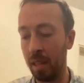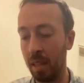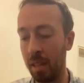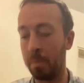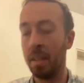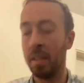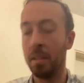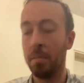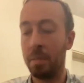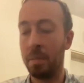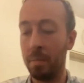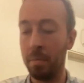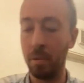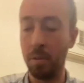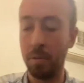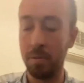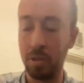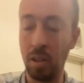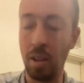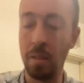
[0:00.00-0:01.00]
like many
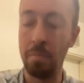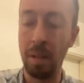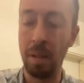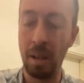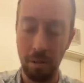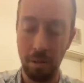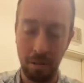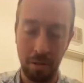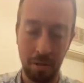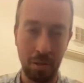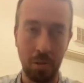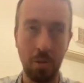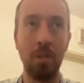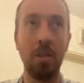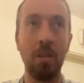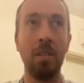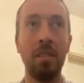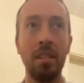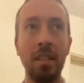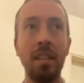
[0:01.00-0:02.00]
people who've sought power
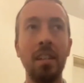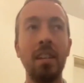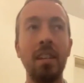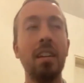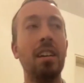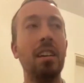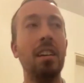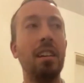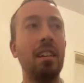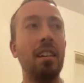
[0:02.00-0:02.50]
historically,